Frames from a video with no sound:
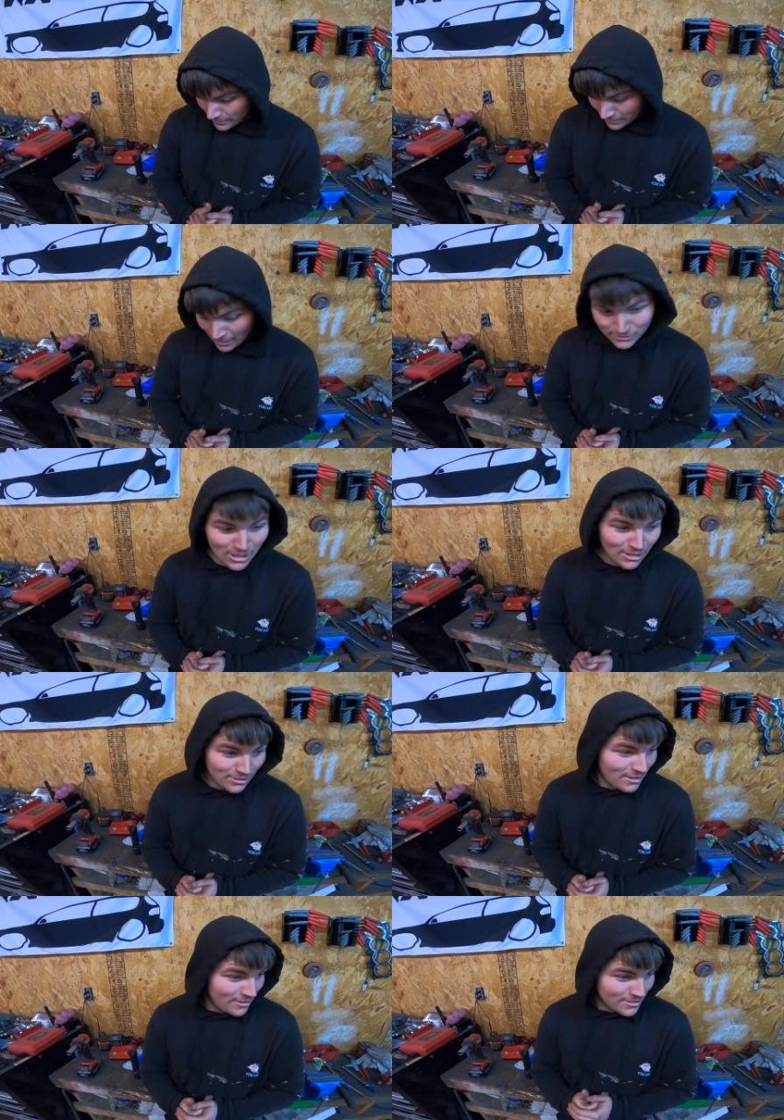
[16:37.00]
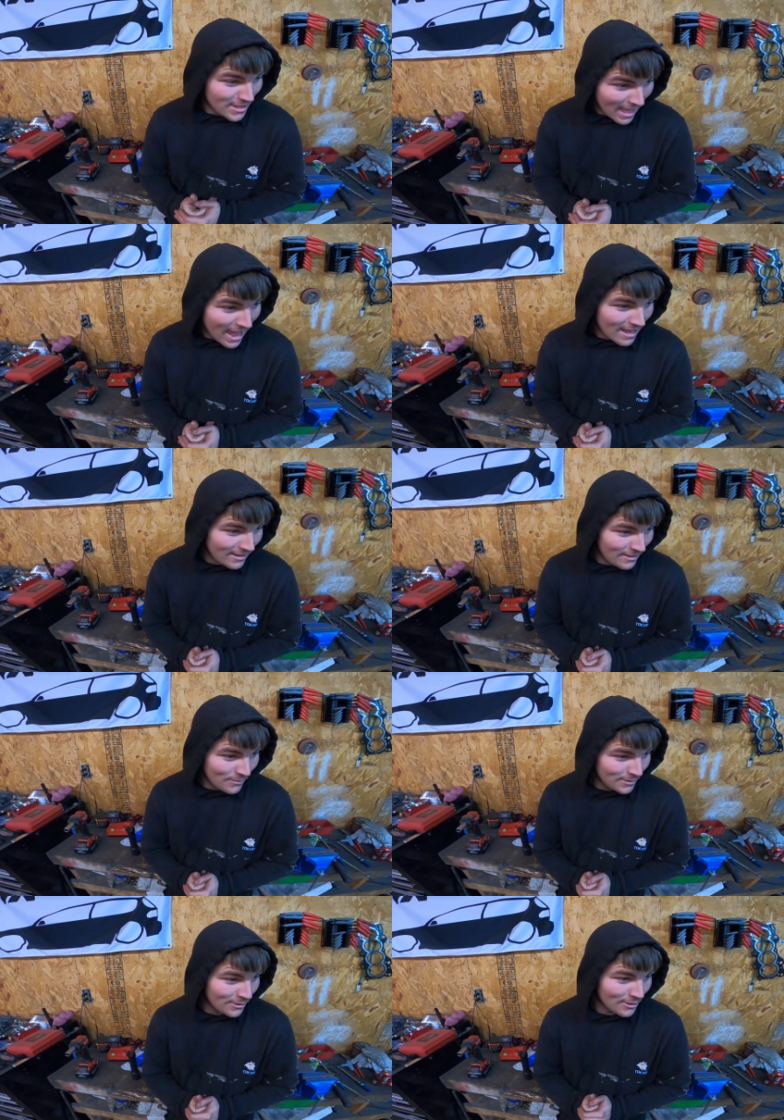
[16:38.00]
there's that.
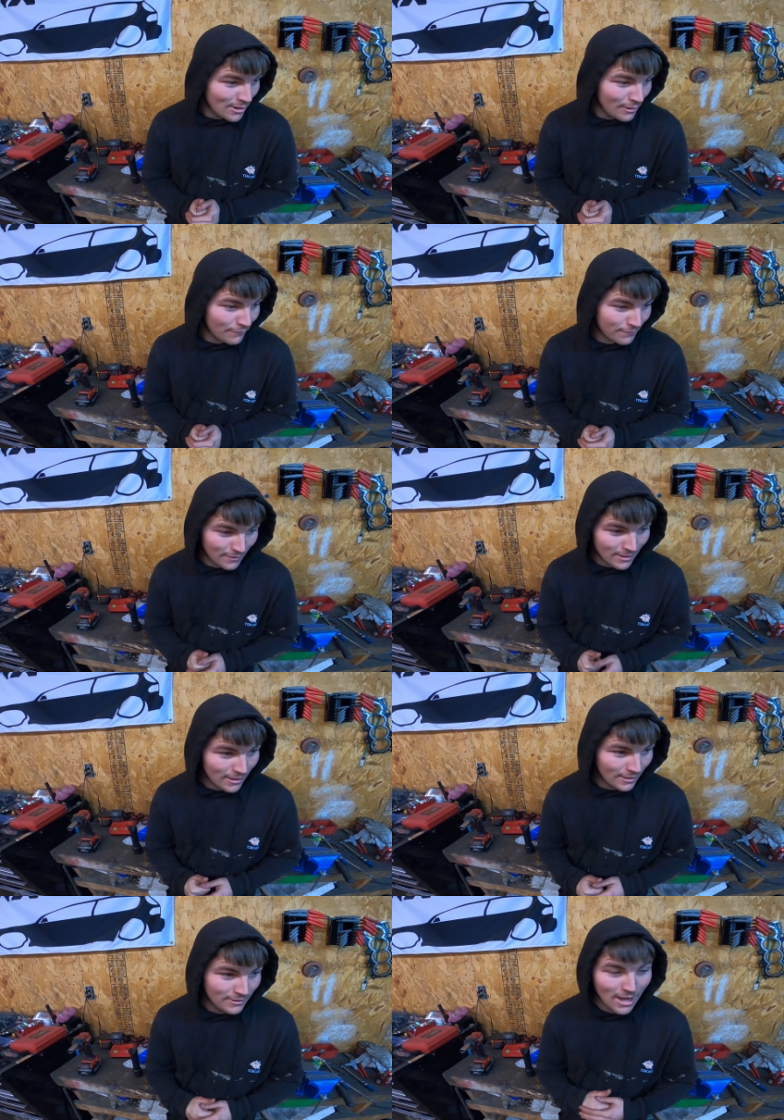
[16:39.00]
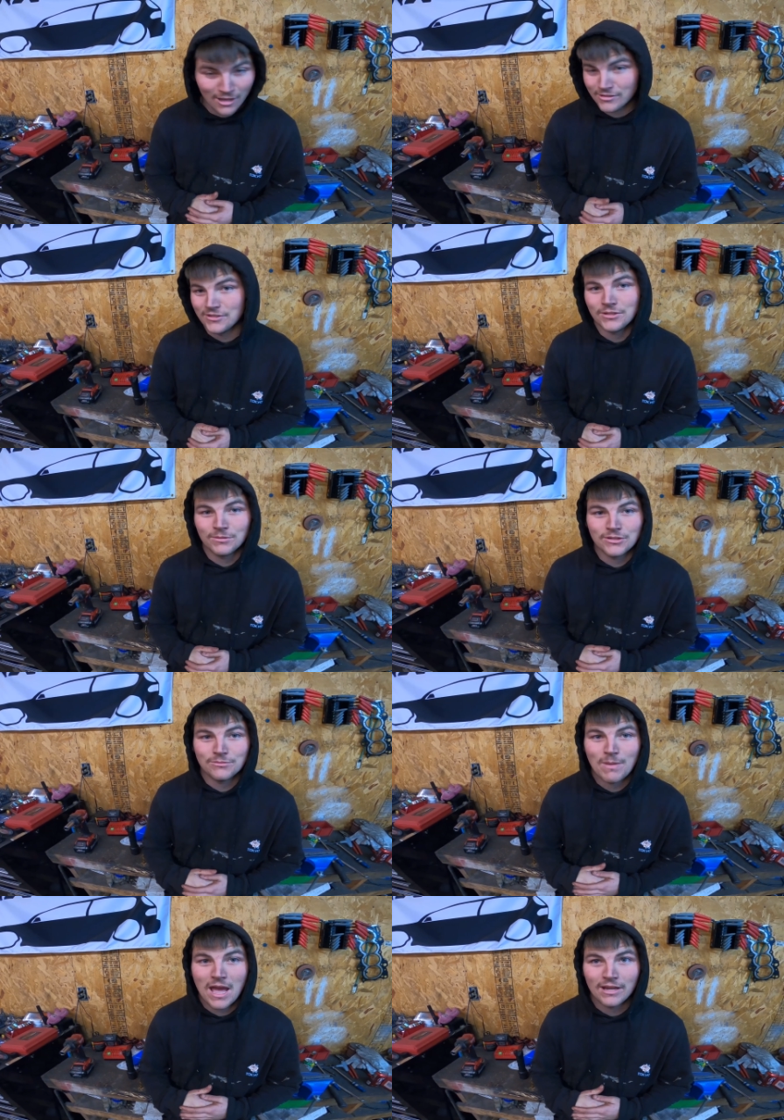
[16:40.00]
We don't know if the knock sensor was
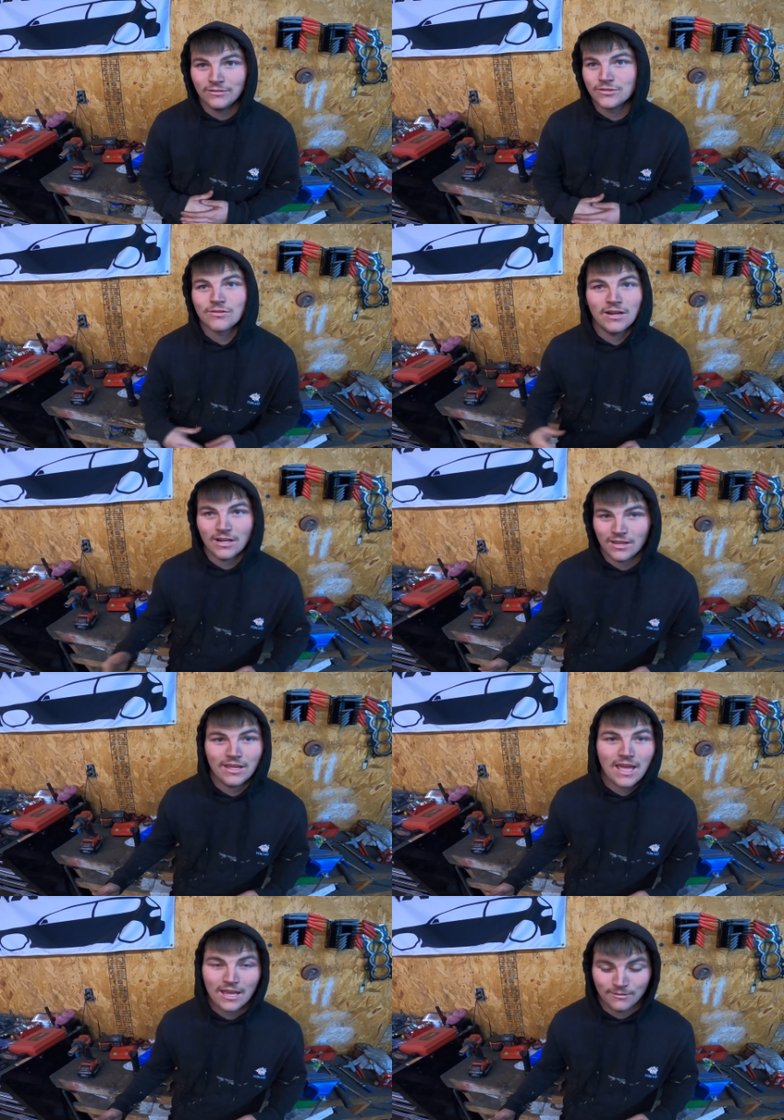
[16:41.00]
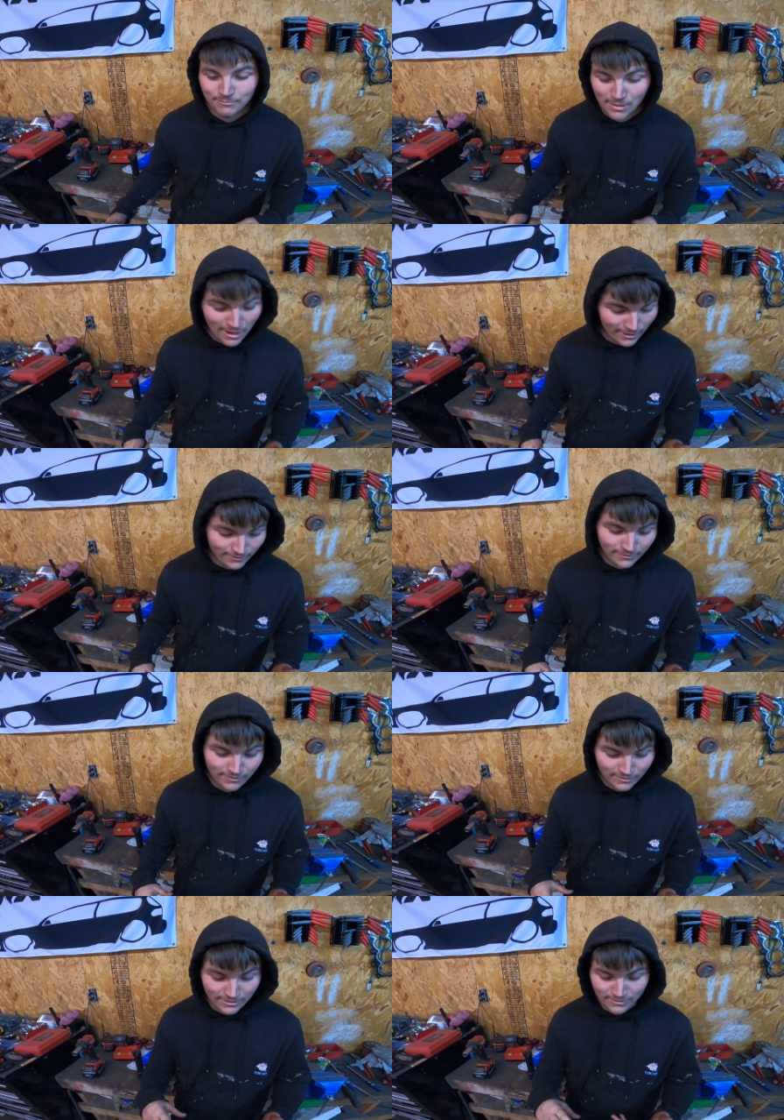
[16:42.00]
just bad straight out of the gate, but
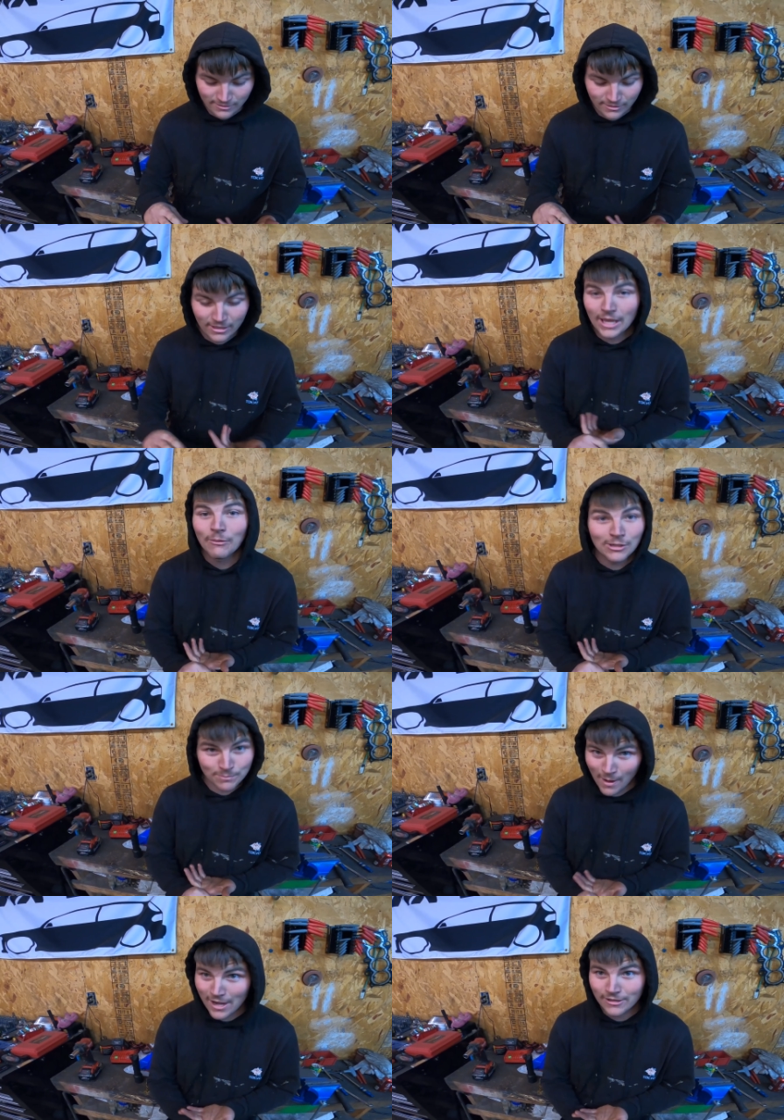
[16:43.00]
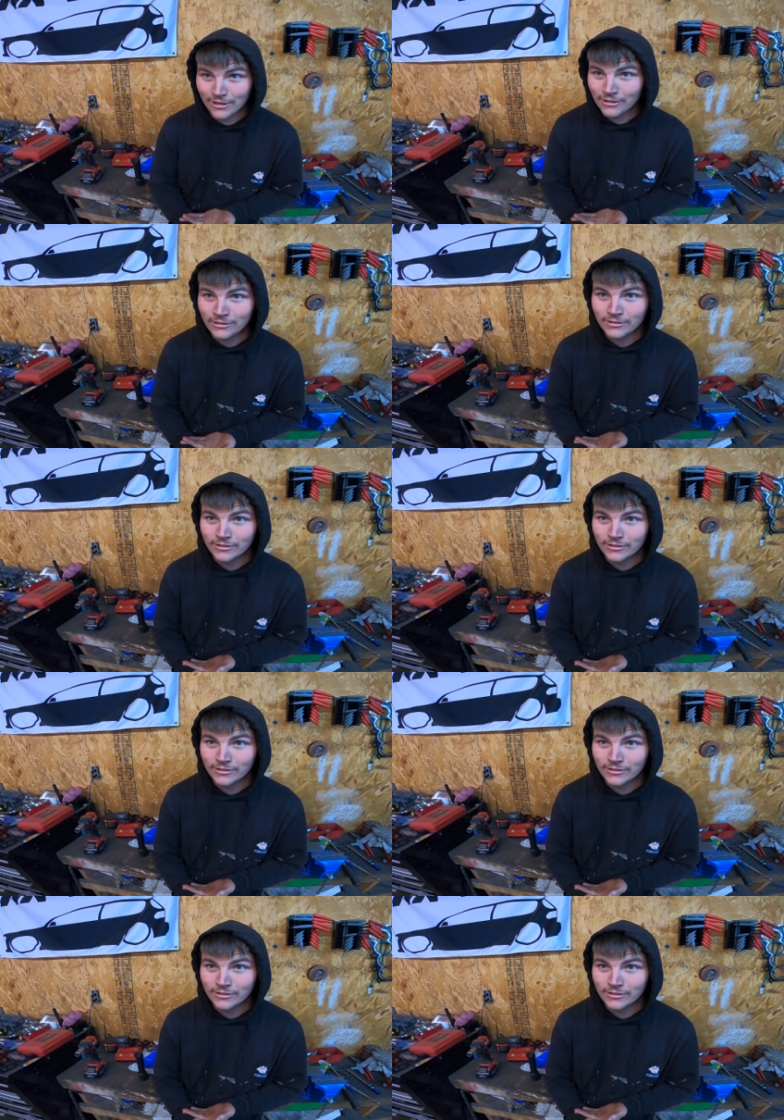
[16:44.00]
it was brand new.